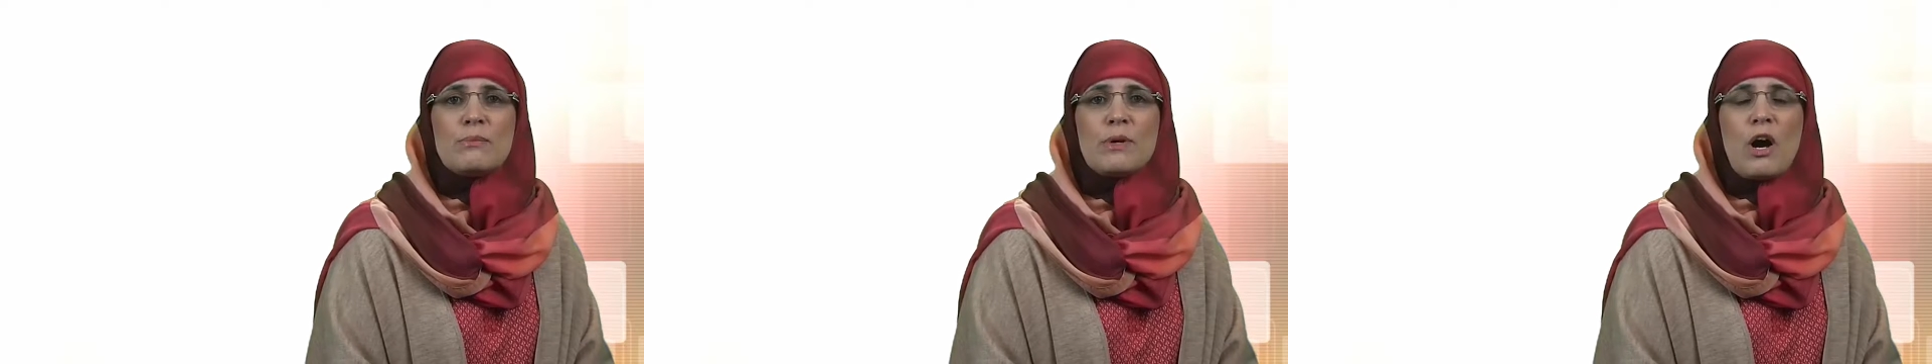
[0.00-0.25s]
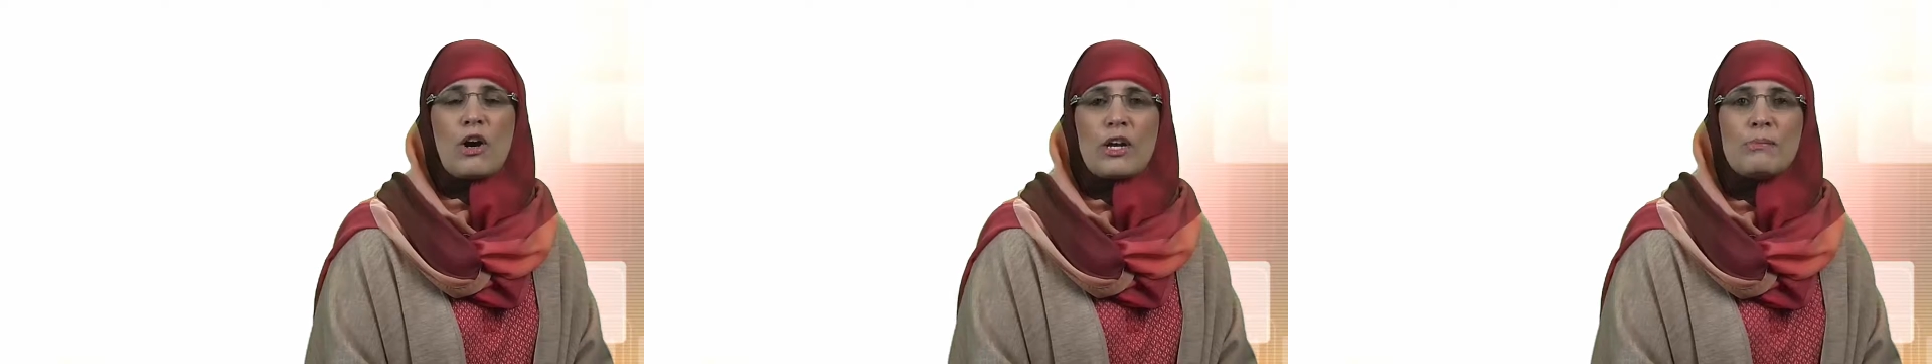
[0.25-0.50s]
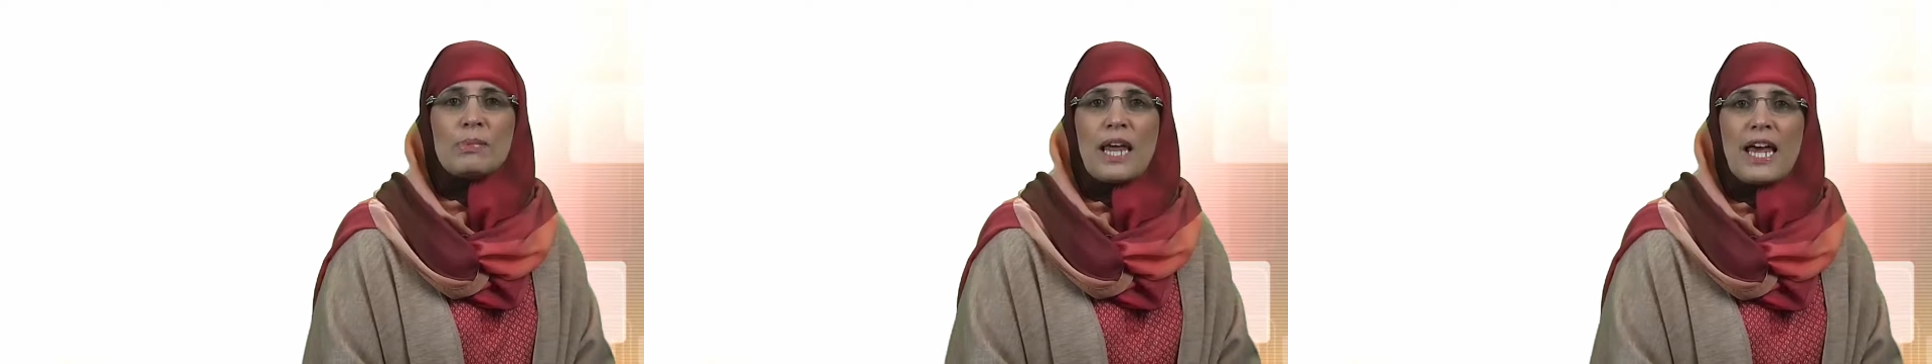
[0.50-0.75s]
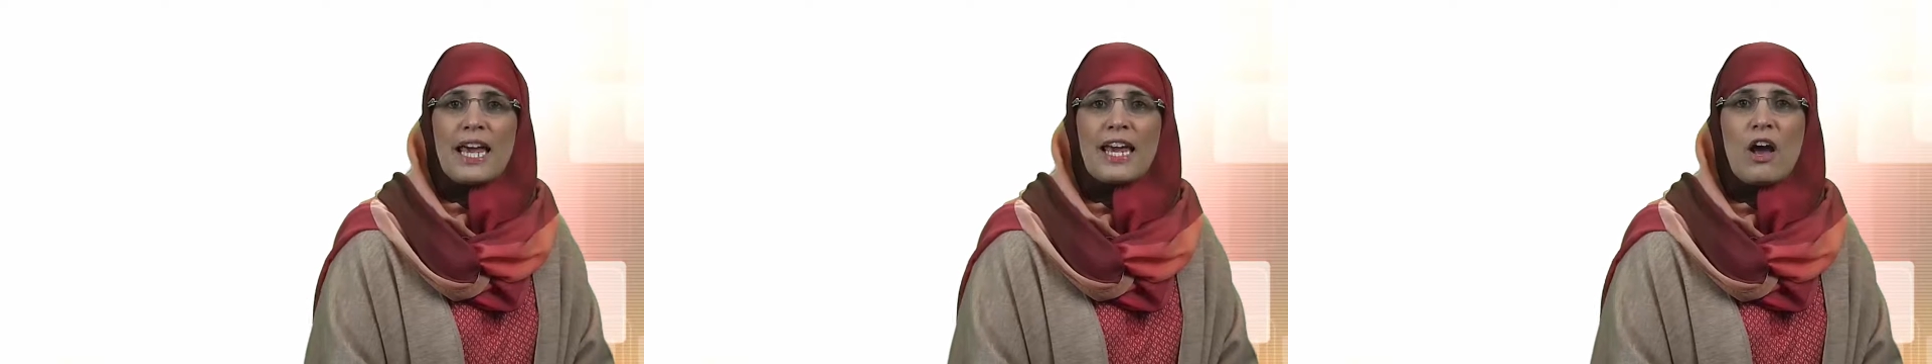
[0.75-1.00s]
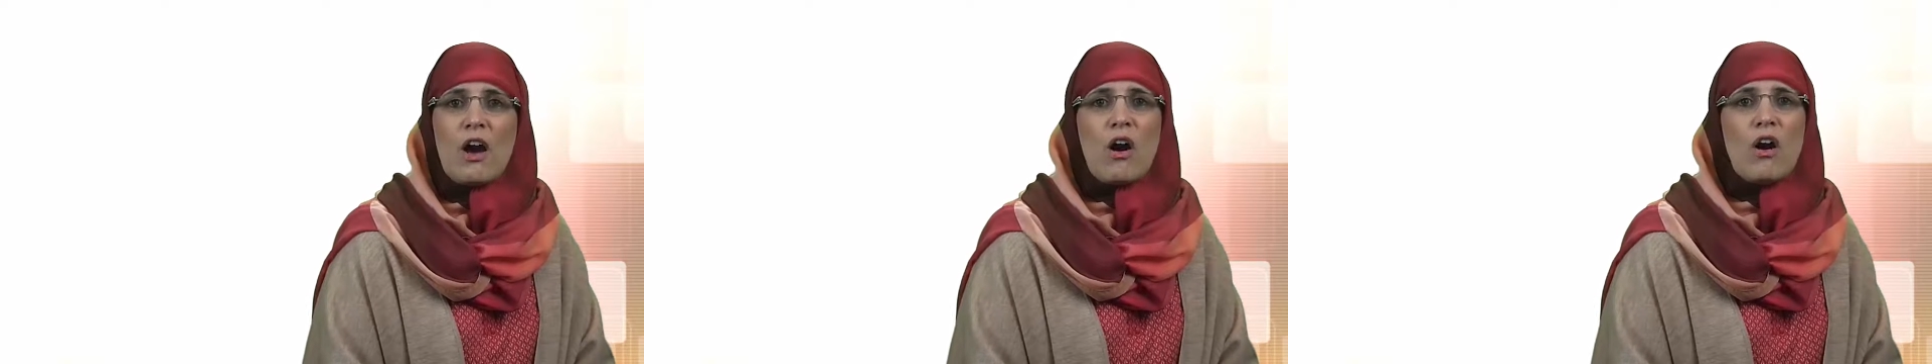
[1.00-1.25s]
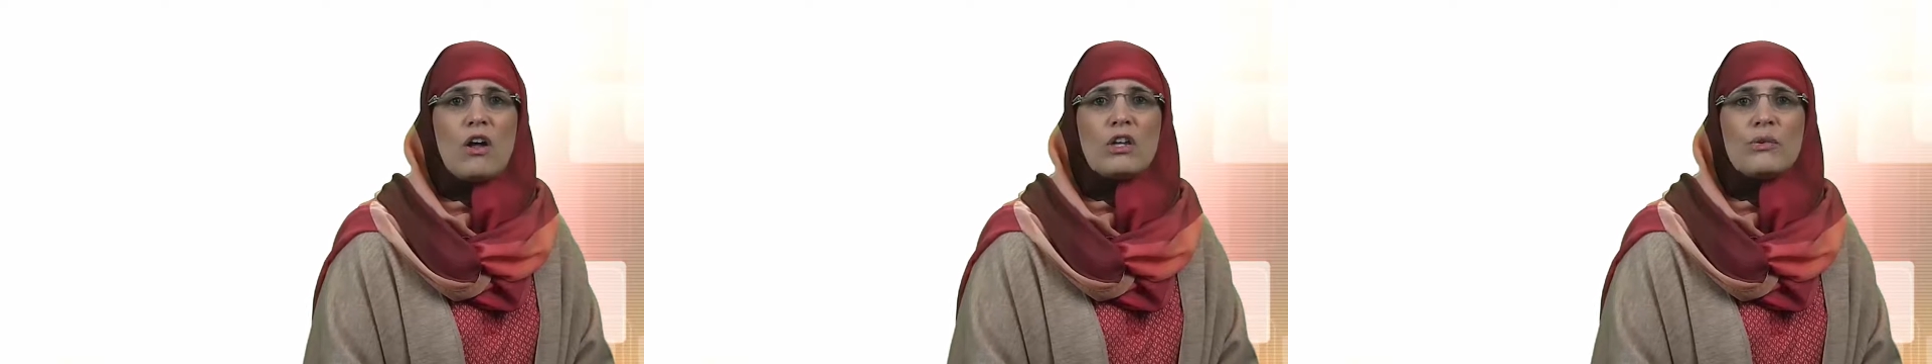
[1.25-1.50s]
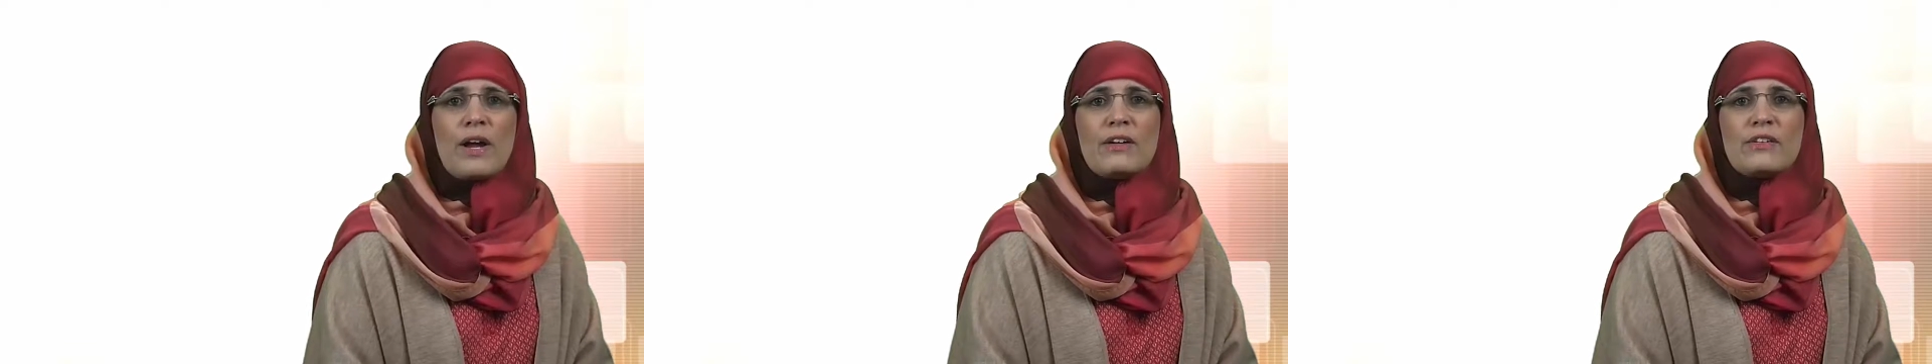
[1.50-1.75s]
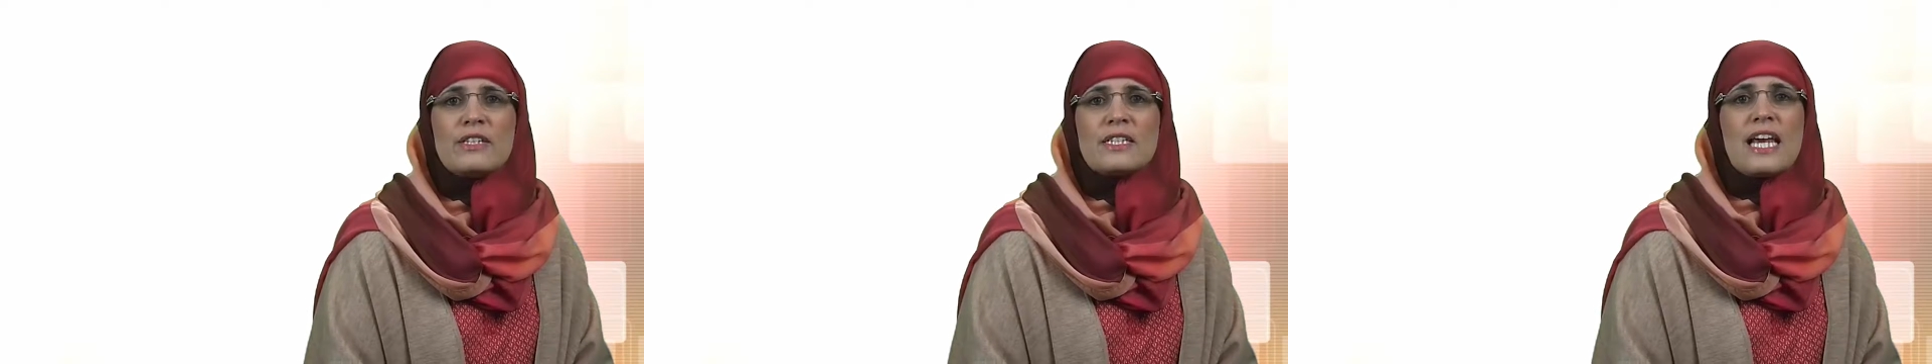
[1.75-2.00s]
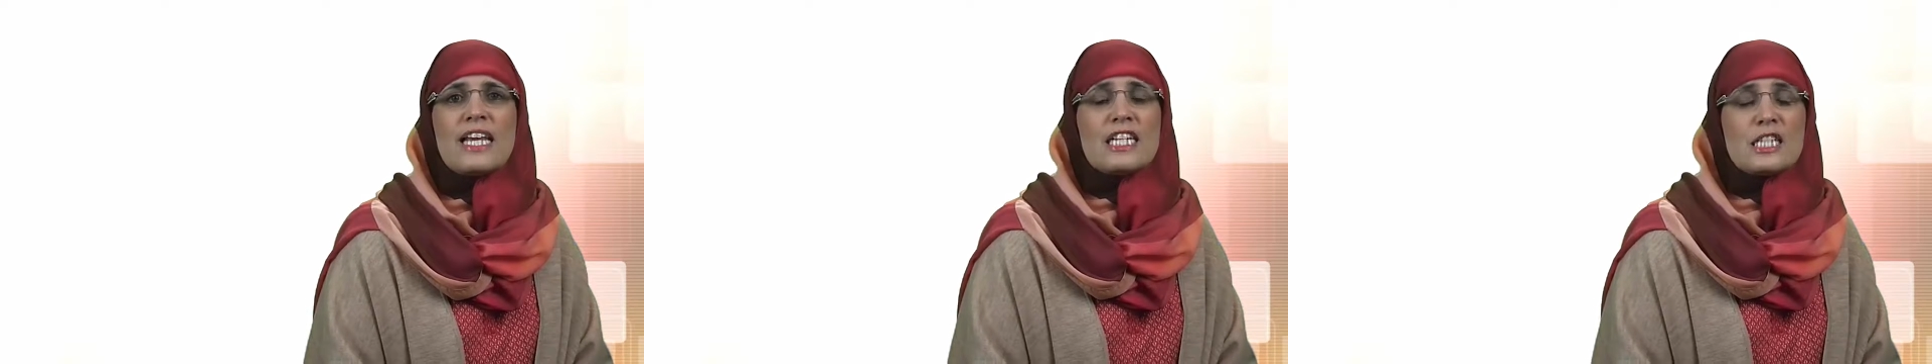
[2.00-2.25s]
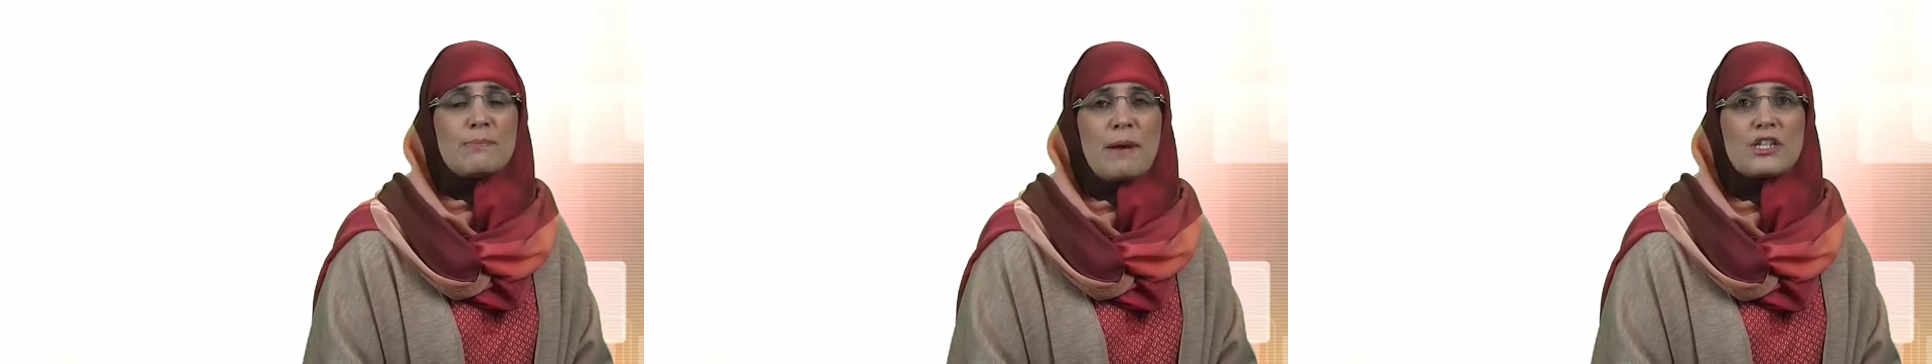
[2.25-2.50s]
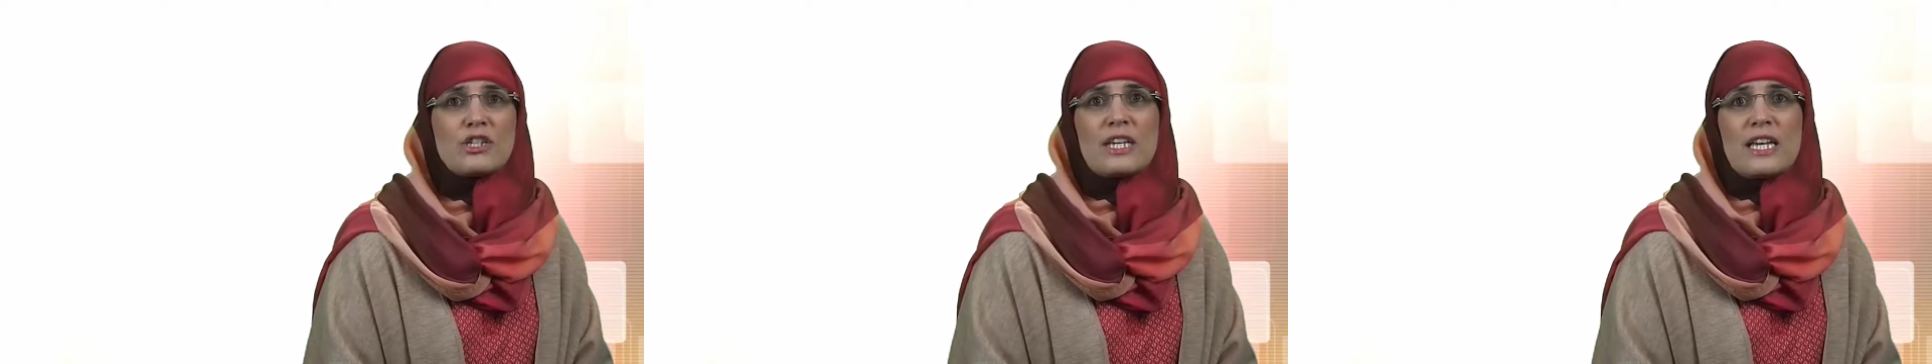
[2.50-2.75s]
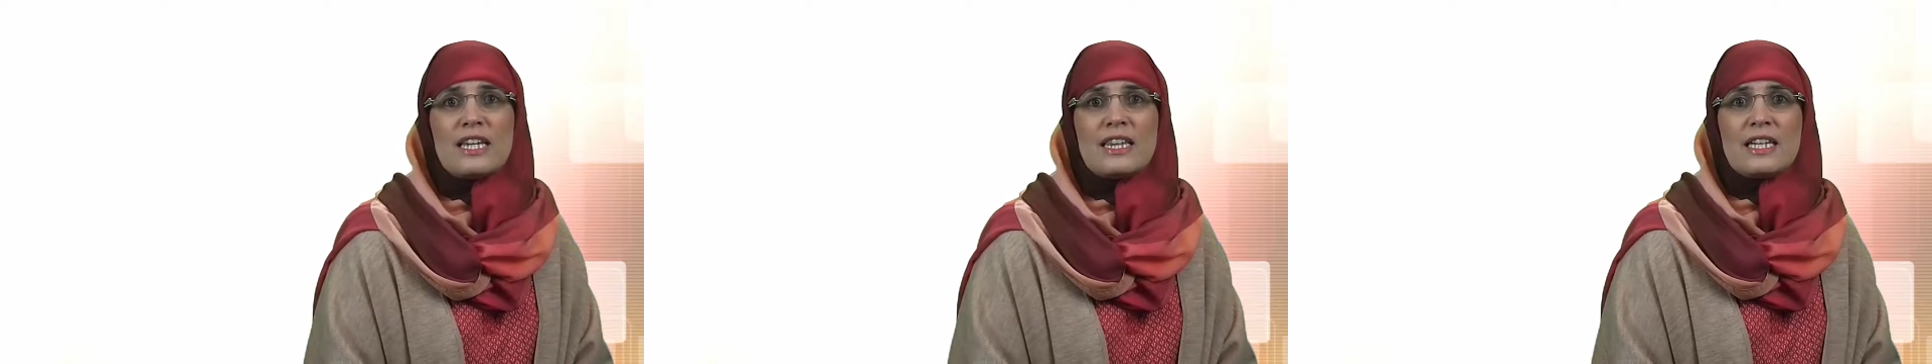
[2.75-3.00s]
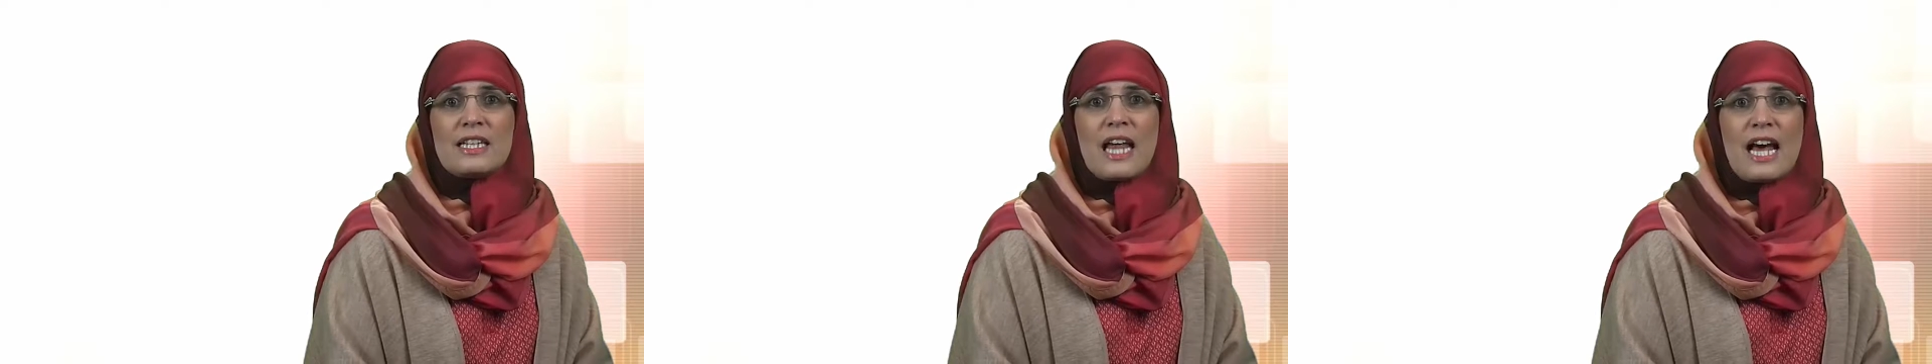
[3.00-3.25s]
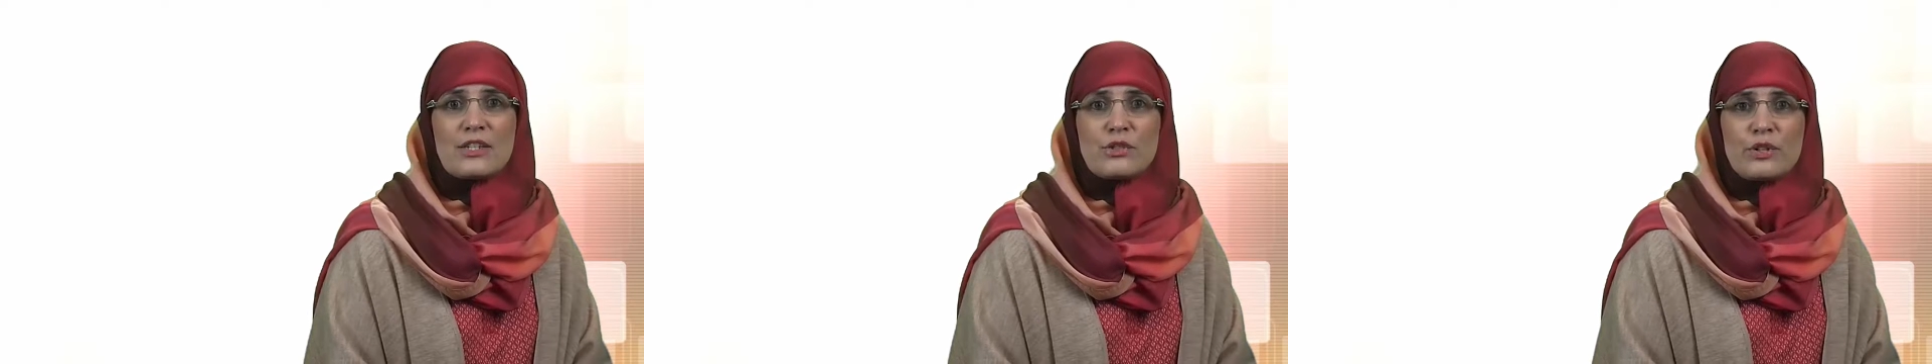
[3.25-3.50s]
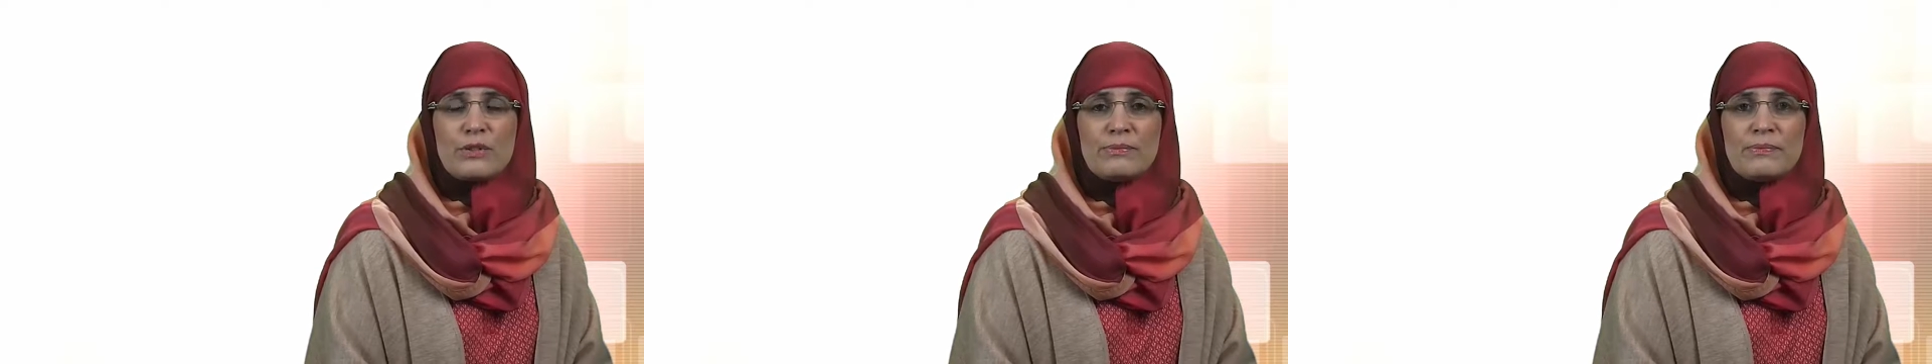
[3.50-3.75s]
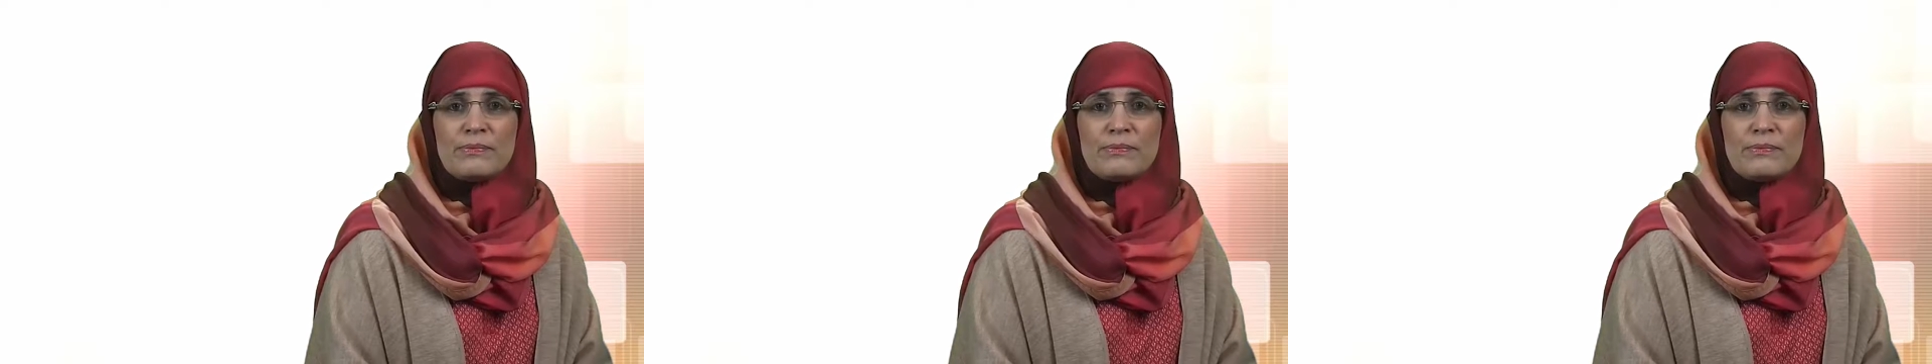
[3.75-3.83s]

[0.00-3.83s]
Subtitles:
are in play all around us and especially in the classroom.